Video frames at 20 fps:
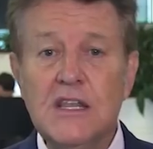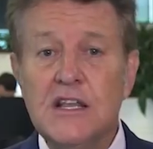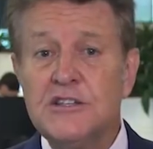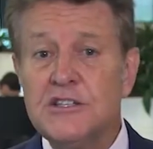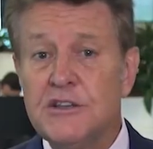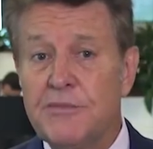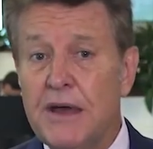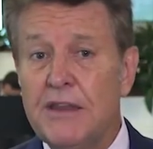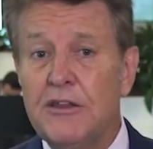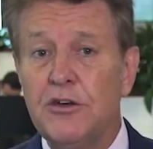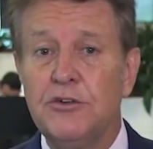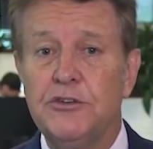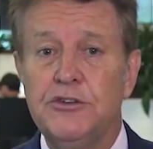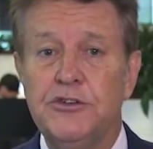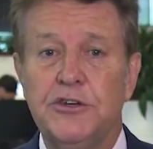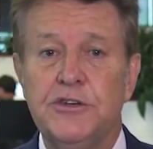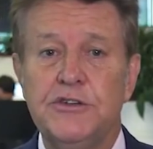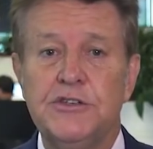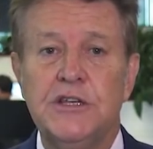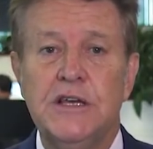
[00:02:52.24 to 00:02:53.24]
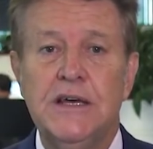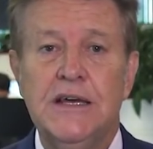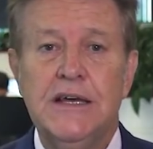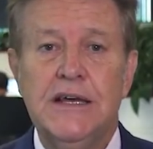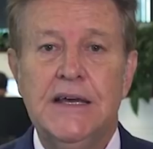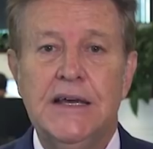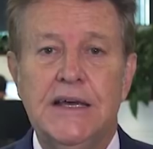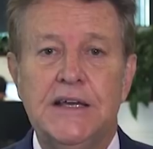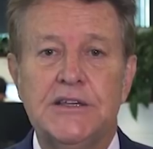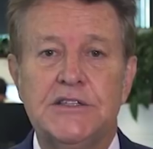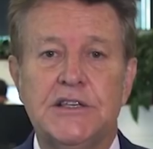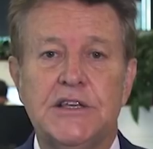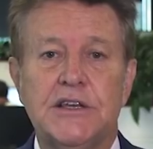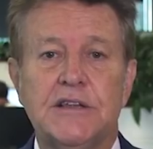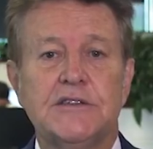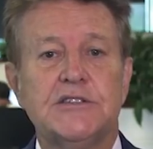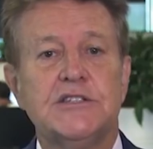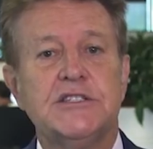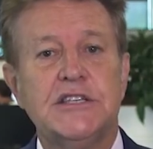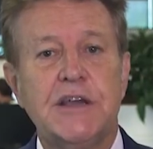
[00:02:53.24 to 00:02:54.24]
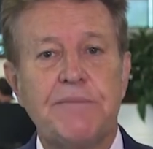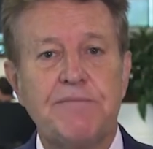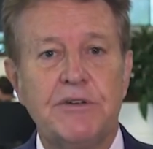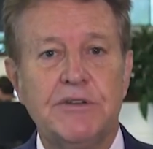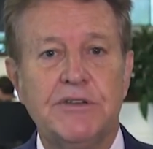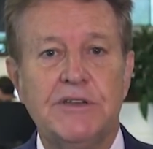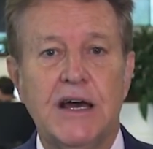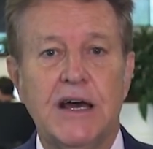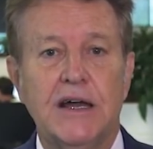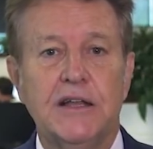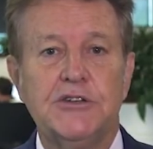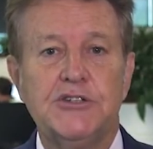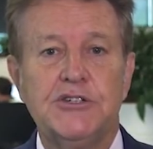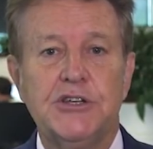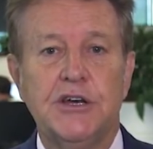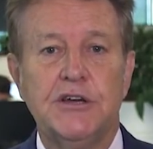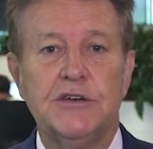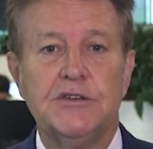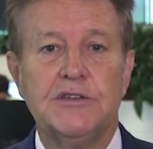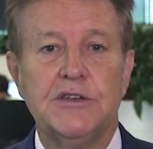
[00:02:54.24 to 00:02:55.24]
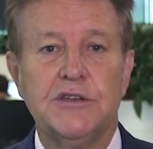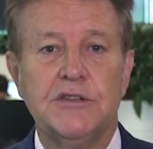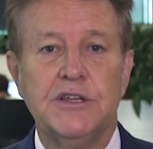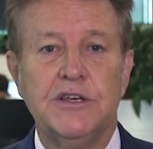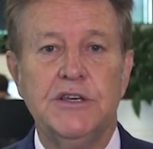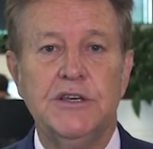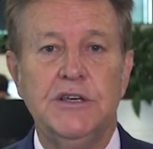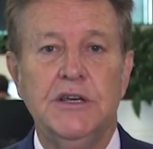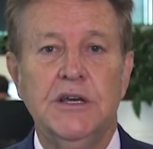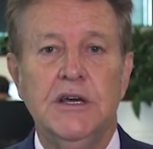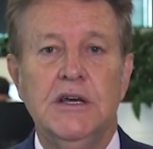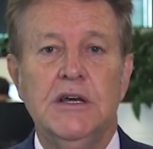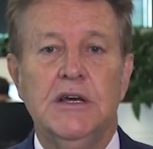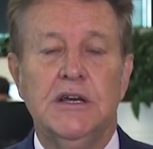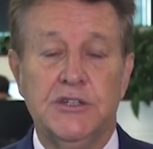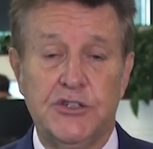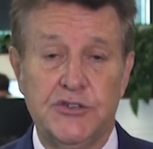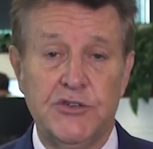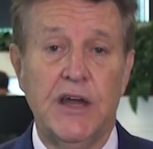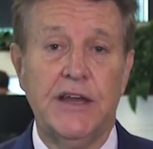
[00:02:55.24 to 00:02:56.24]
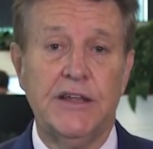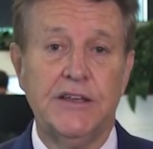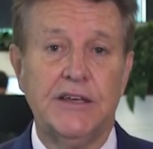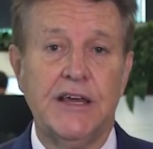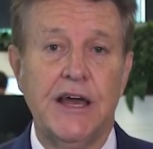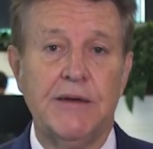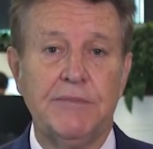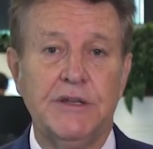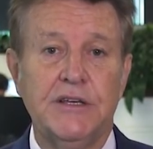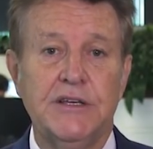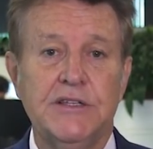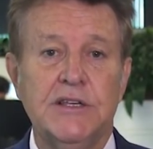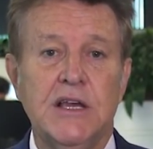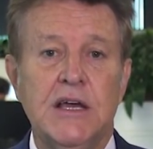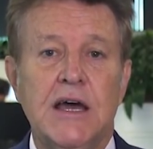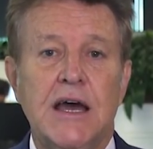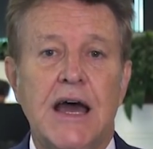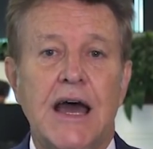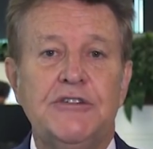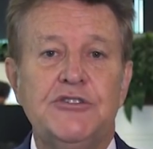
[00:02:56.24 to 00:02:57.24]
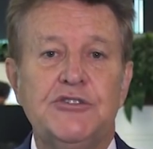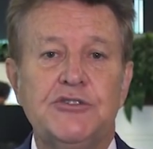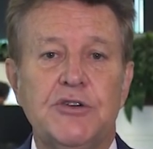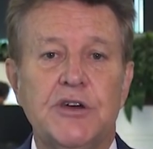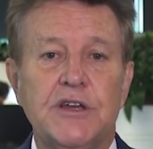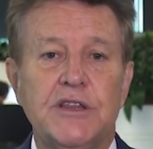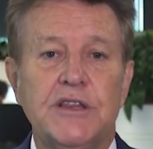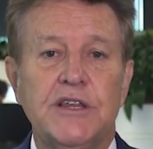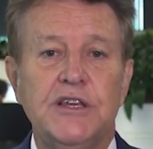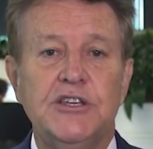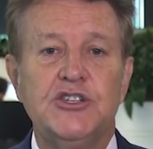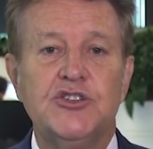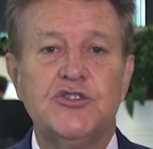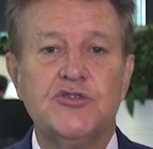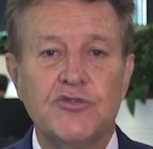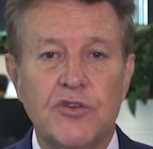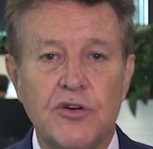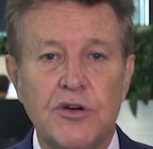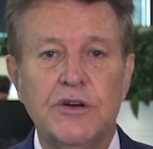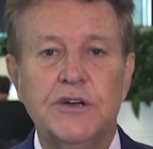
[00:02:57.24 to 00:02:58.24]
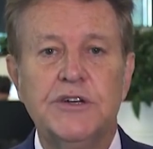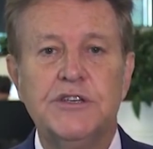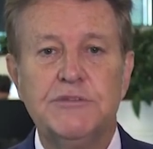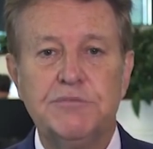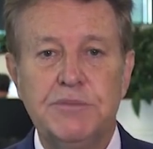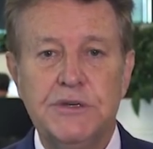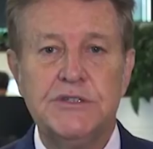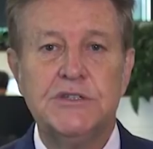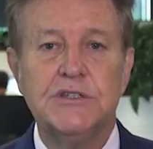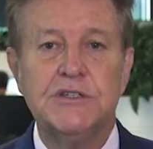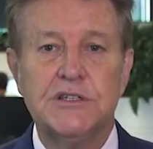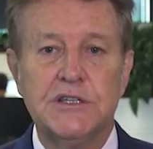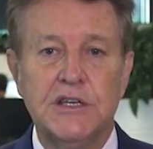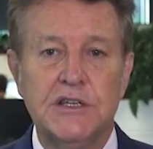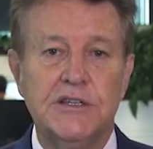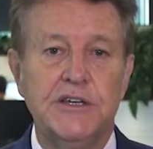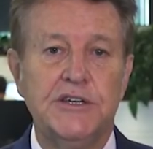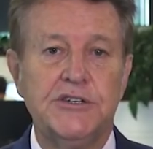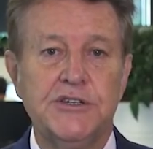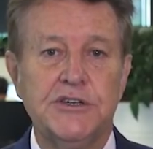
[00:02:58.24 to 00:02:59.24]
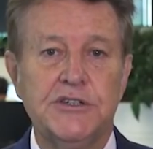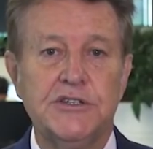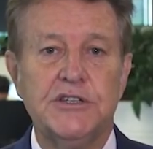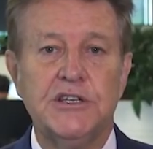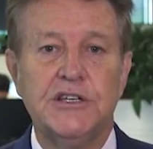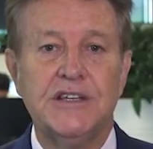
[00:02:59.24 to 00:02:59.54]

Some other good news is that separate data shows that the Australian companies are enjoying the strongest business conditions